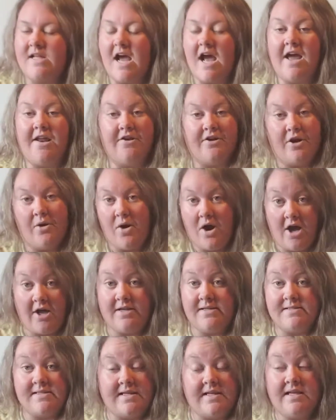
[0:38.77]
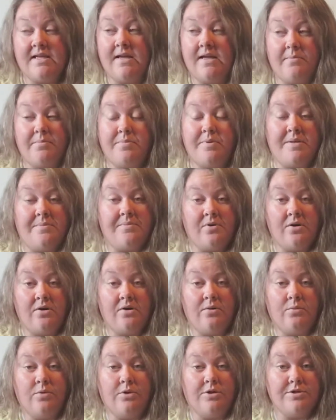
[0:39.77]
I don't know, honestly,
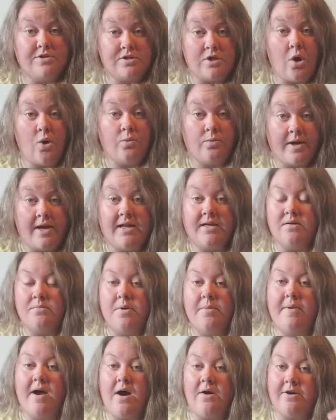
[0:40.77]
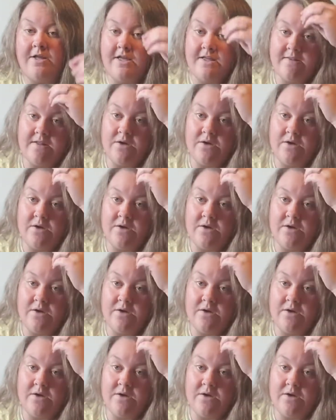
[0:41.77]
people were so random about it.